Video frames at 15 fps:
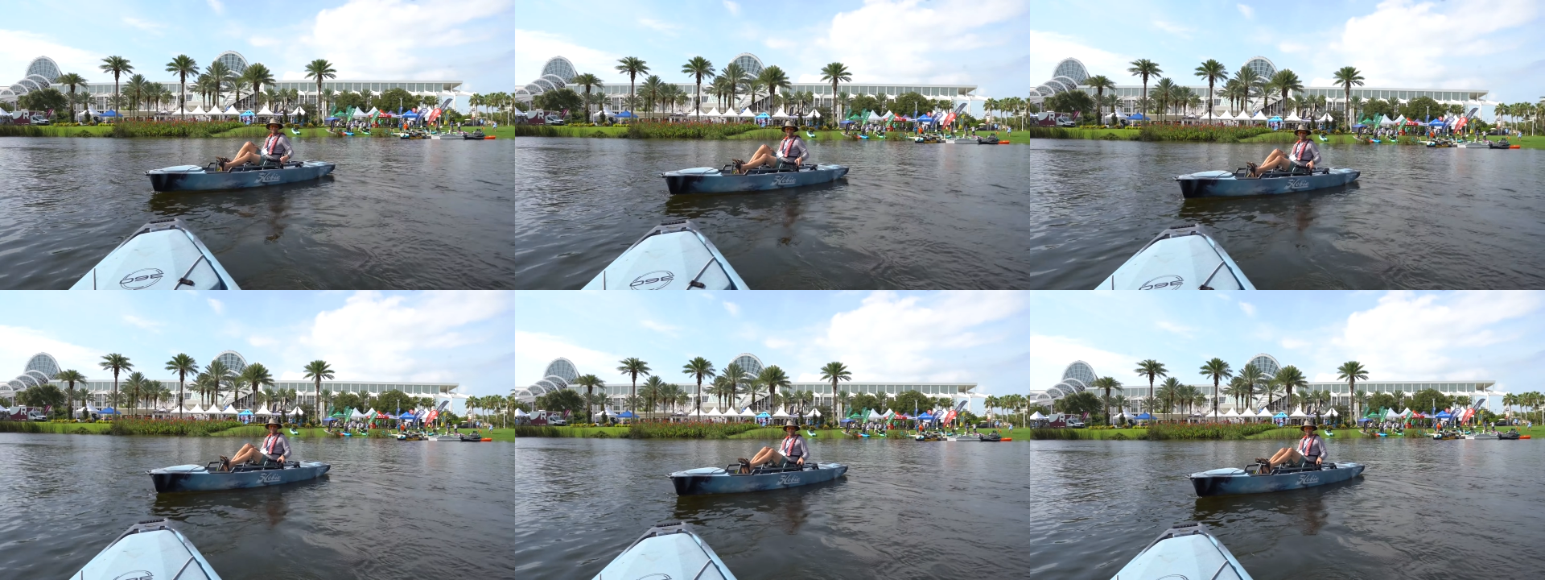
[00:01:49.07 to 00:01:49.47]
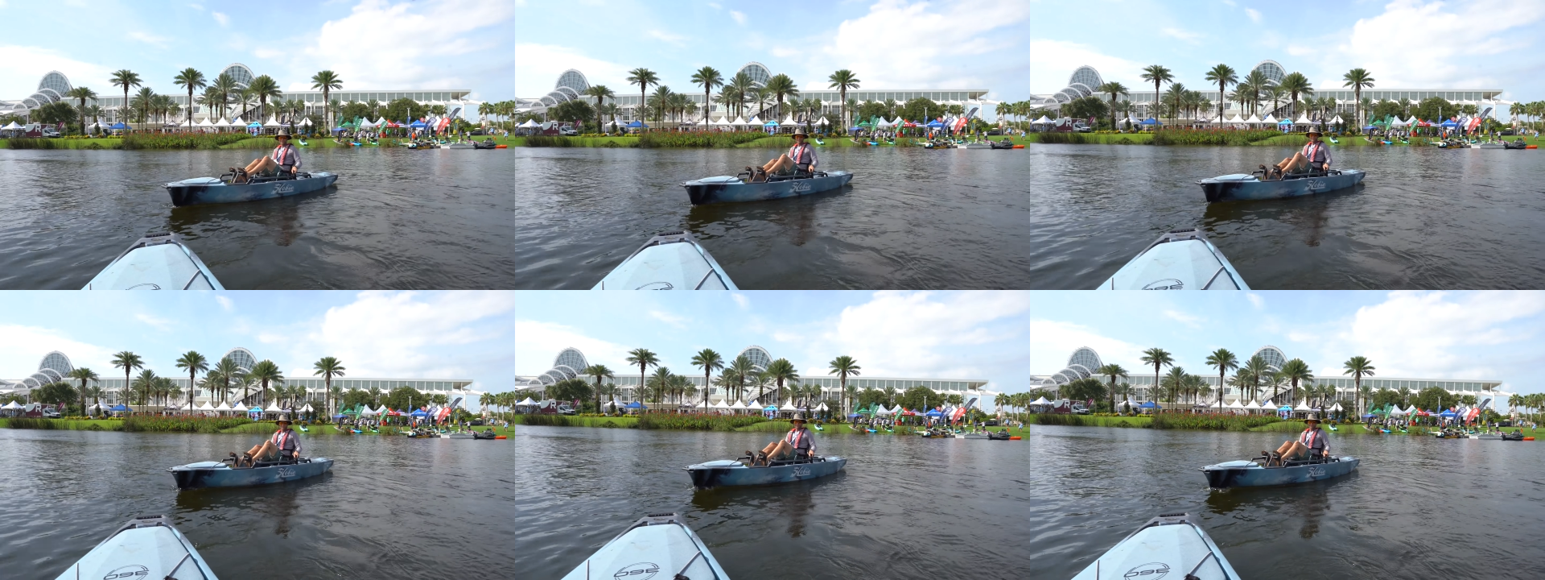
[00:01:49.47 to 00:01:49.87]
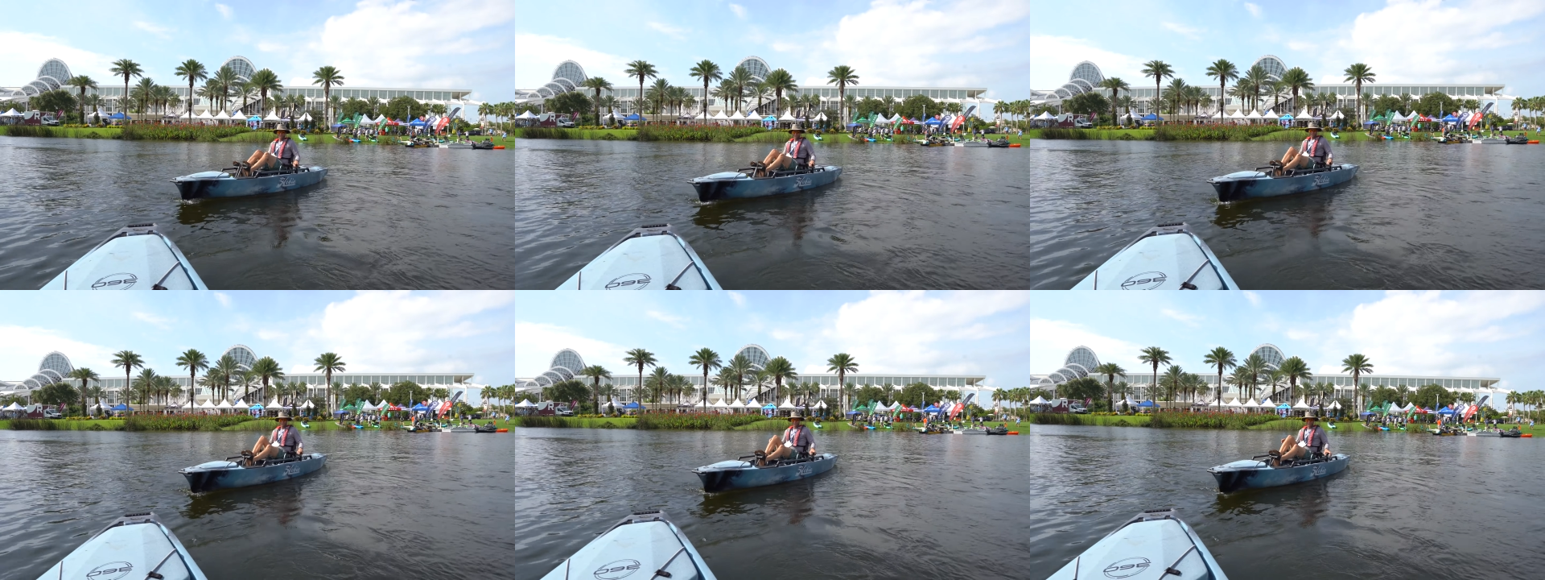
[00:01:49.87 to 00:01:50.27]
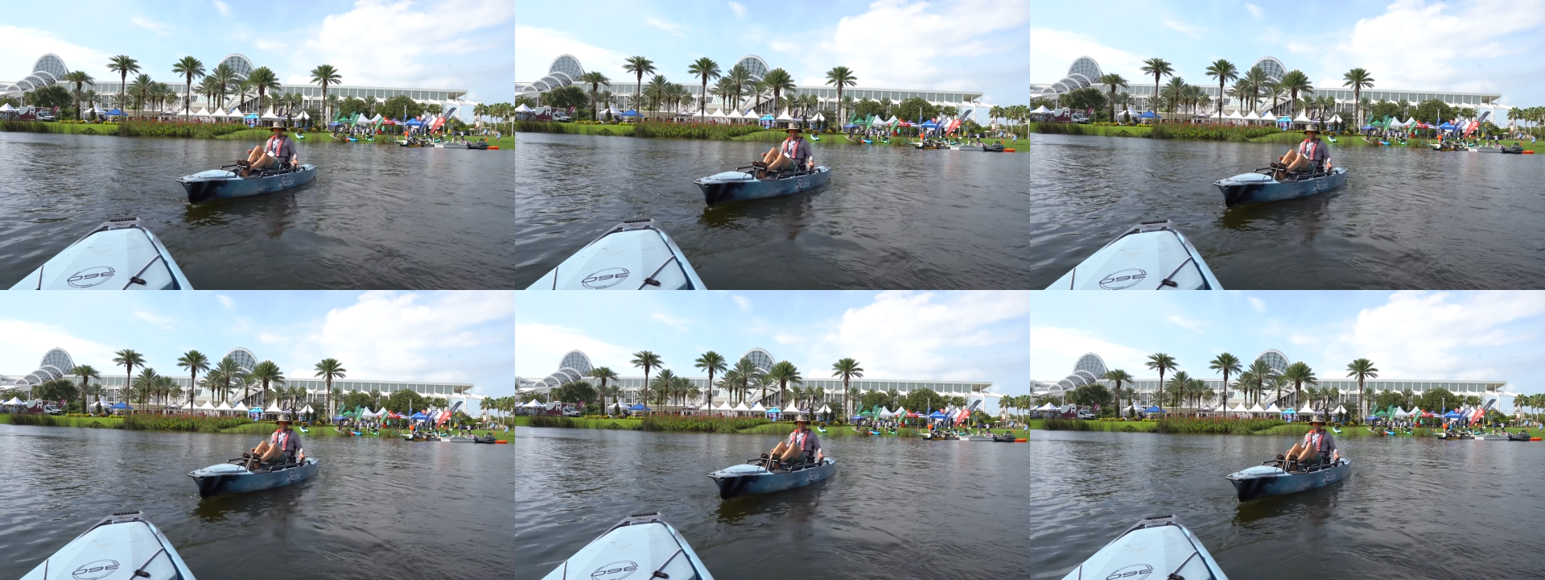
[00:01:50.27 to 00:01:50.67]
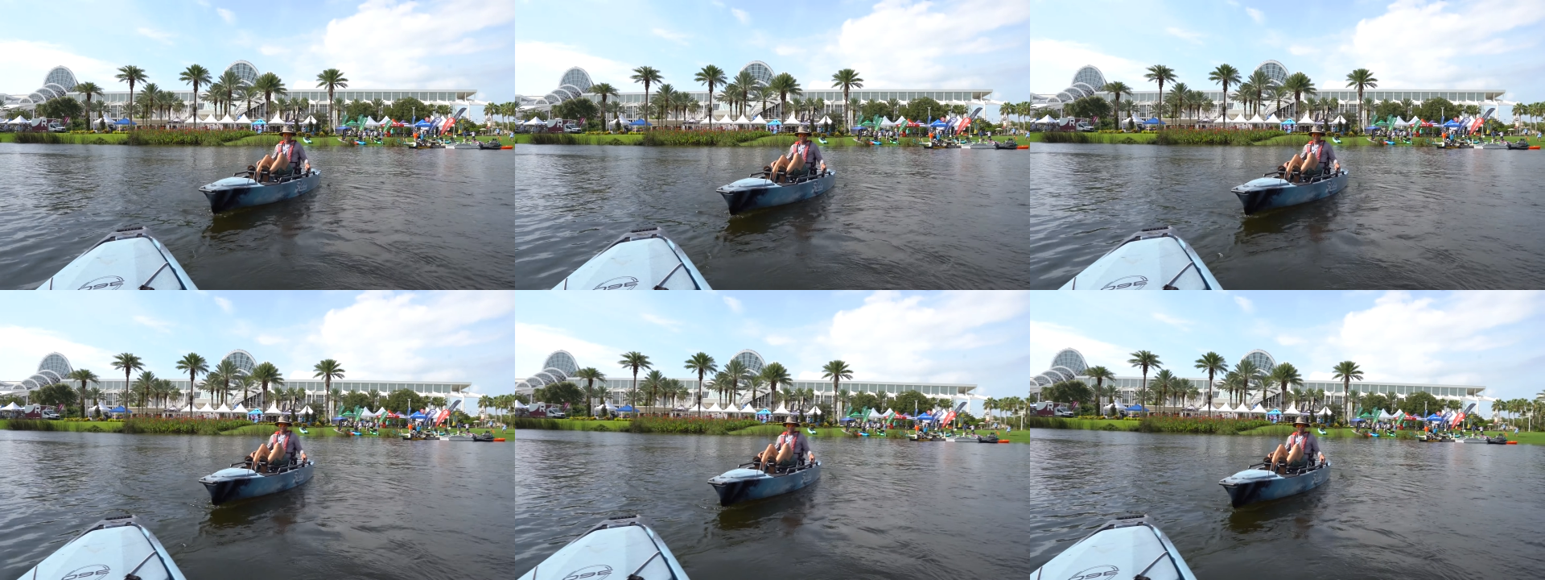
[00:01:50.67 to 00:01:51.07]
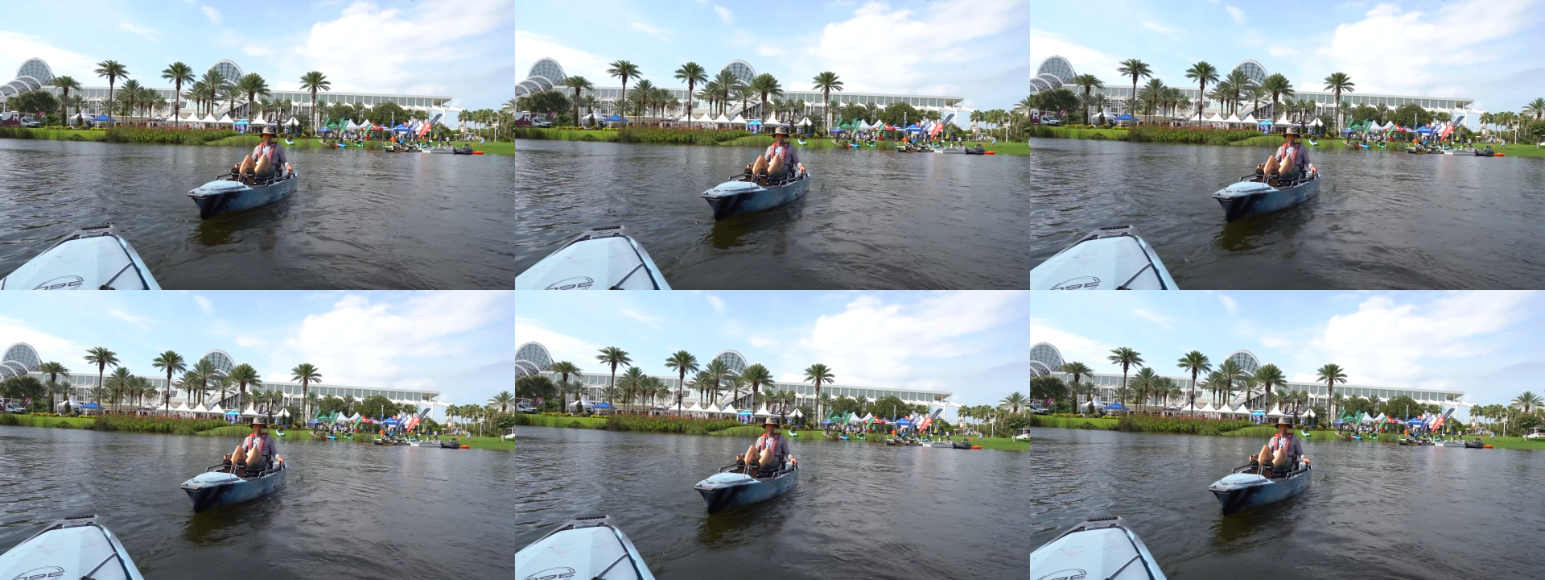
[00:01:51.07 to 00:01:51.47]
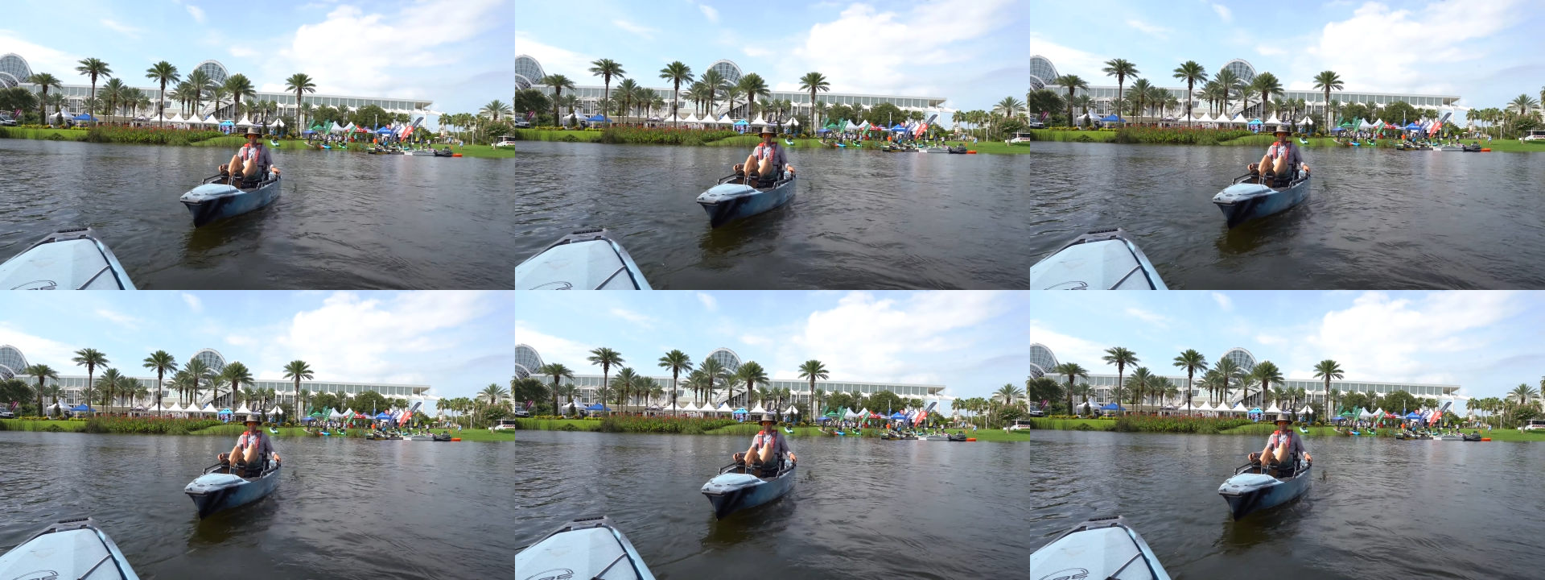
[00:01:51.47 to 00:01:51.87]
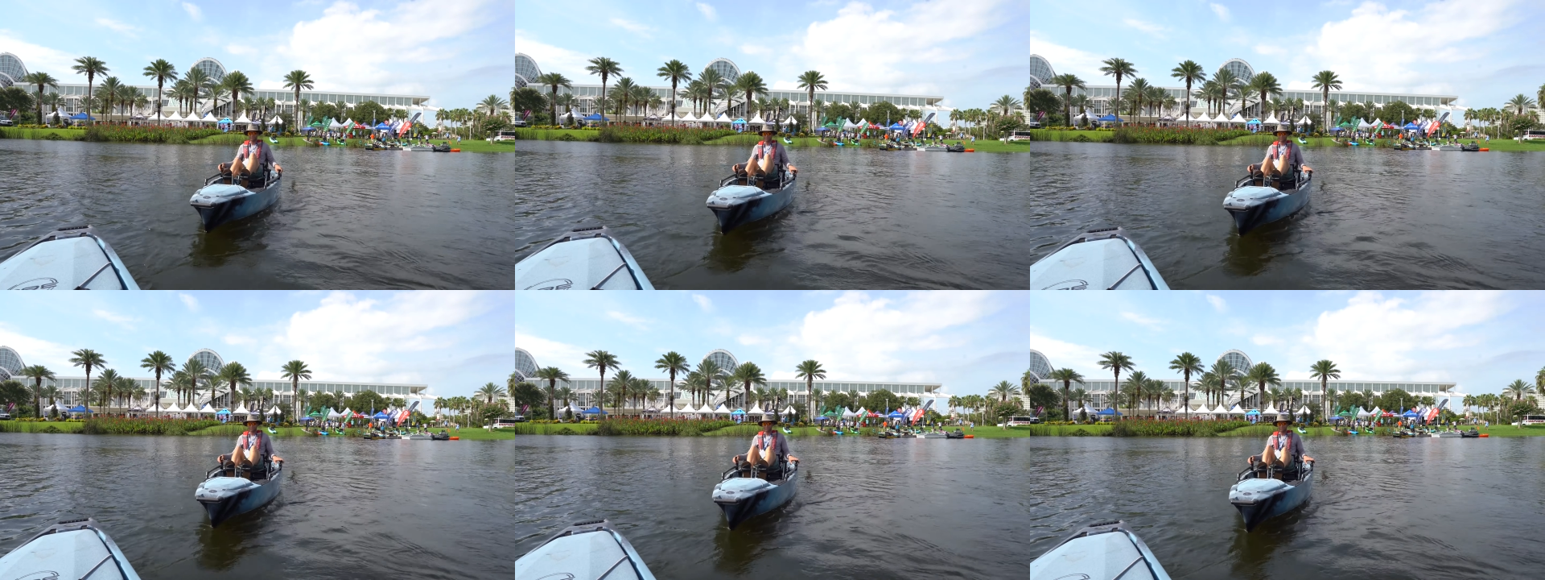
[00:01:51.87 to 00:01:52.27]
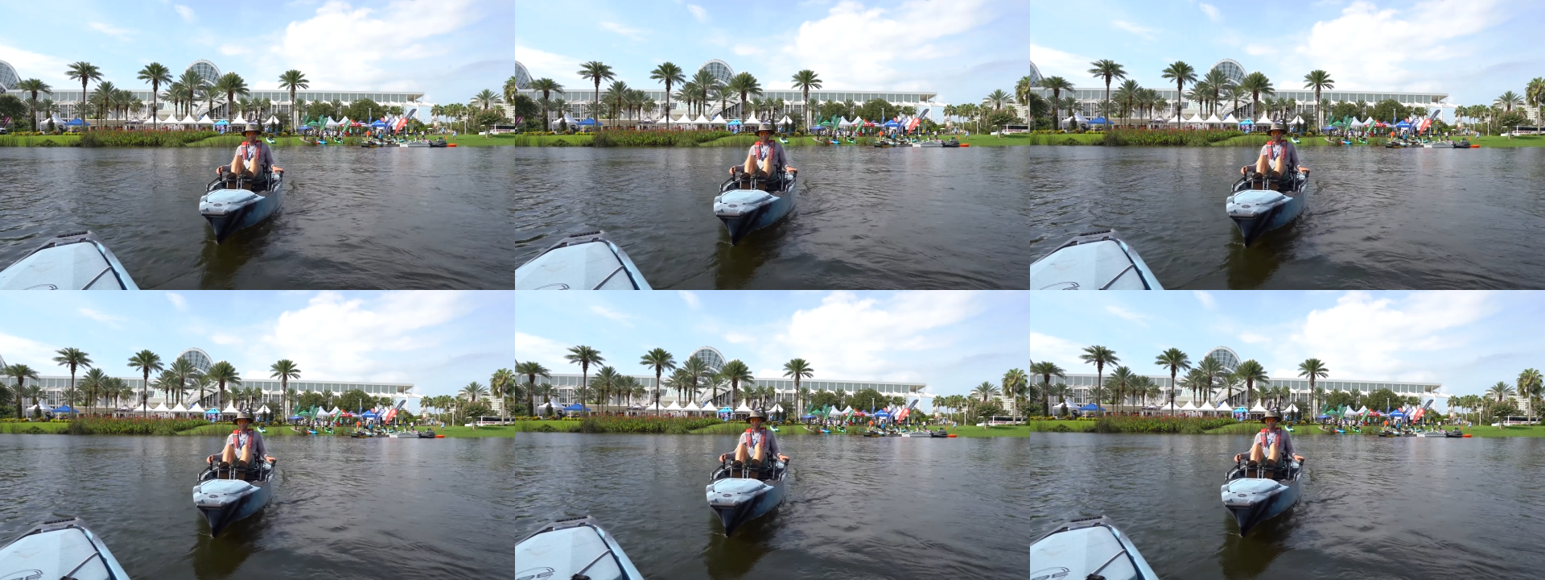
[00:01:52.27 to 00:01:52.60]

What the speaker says: [unreadable: no face in view]